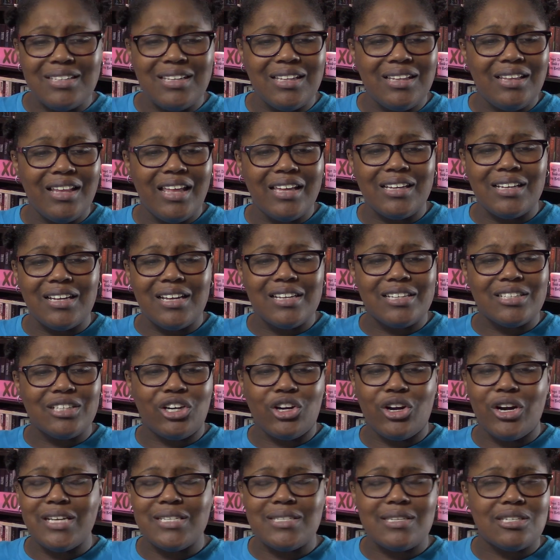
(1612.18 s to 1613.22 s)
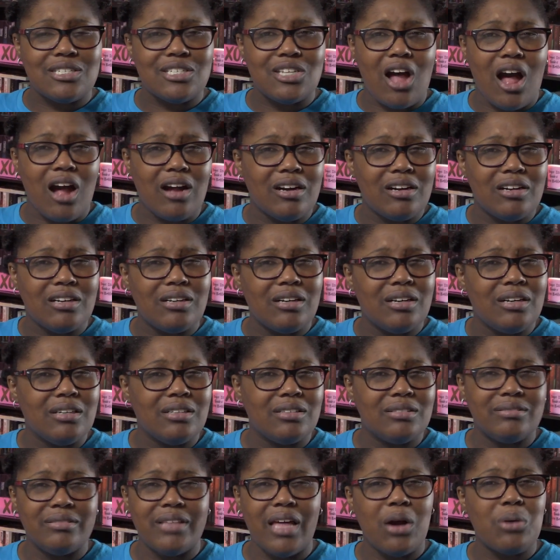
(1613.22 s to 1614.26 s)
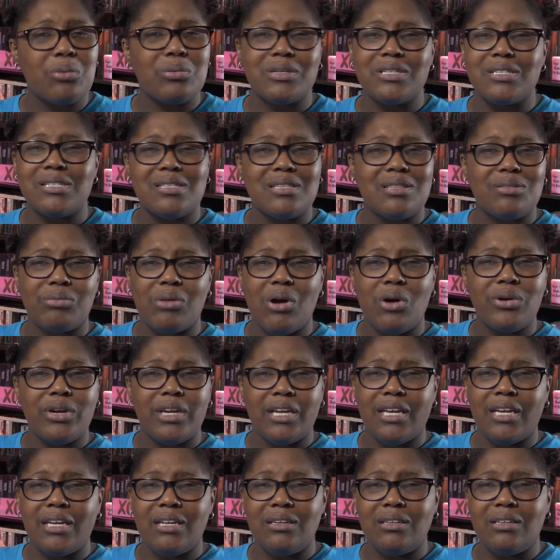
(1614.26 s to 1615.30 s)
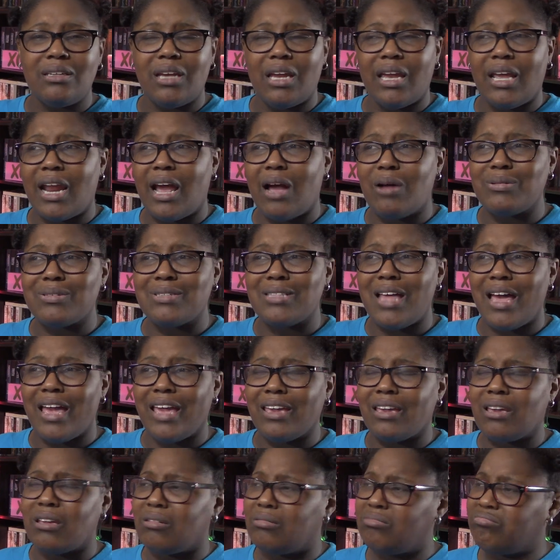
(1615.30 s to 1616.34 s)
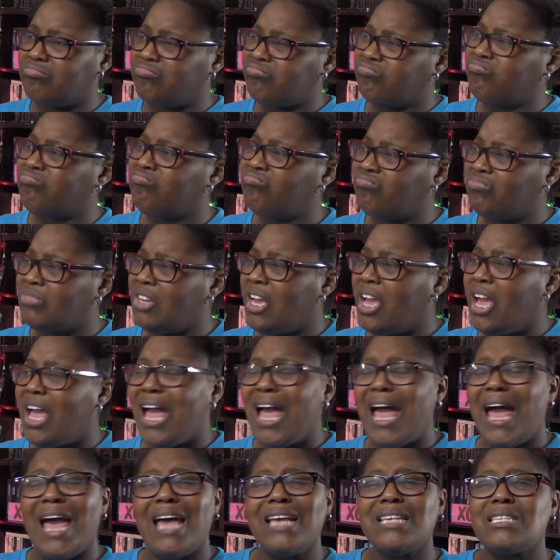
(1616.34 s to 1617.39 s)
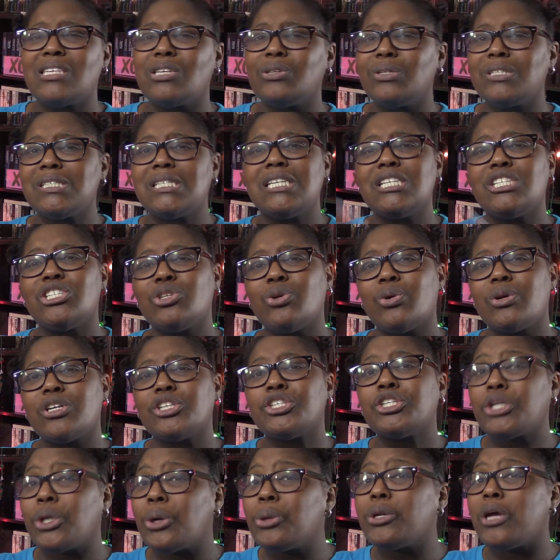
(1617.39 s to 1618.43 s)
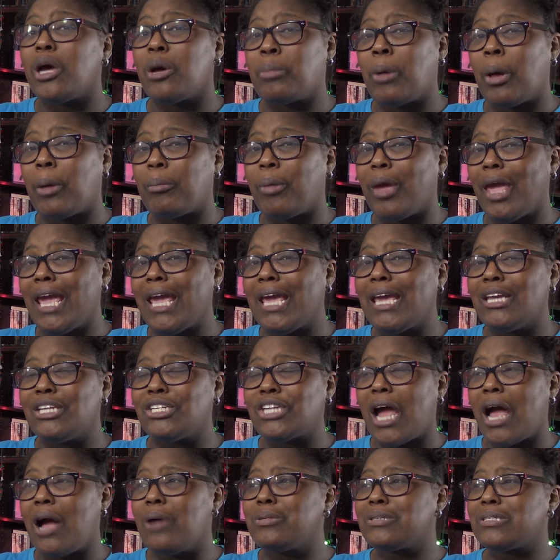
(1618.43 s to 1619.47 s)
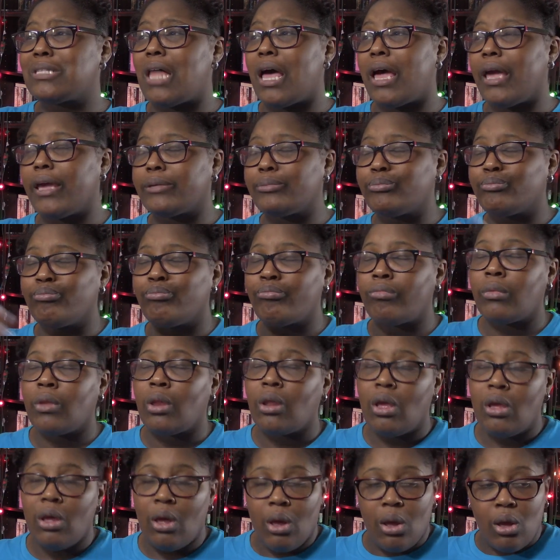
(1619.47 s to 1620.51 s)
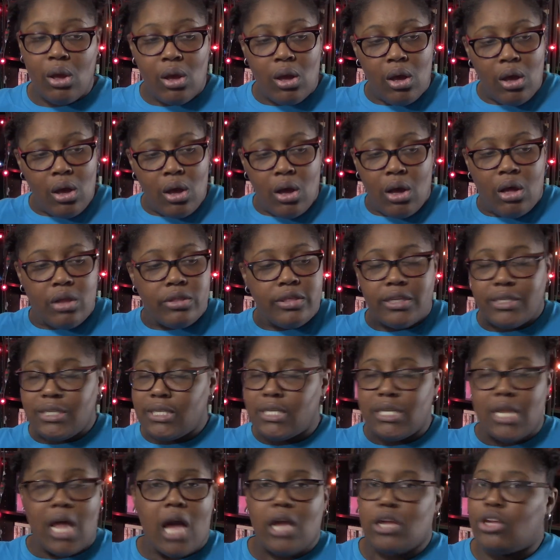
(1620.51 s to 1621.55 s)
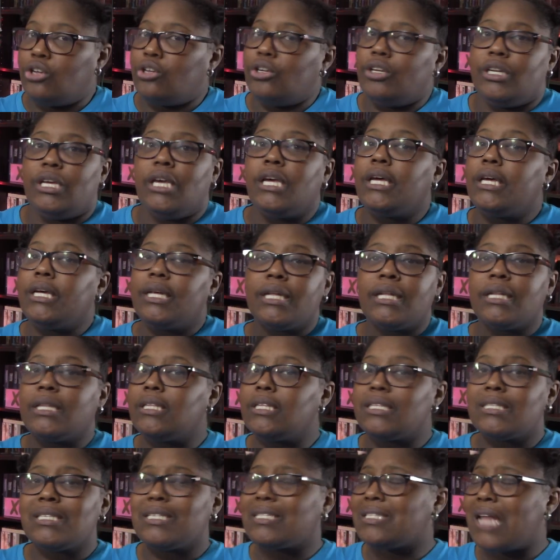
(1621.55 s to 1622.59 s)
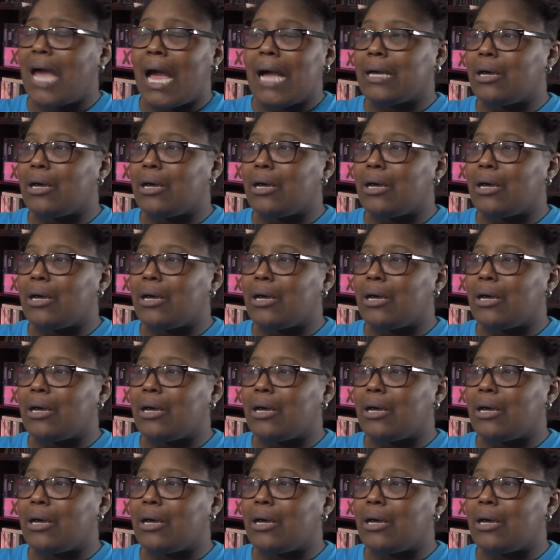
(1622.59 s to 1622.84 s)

like a crazy stalker that was thrown in, and I was like, as soon as he sort of showed up on page, I was like, this is not good. This is not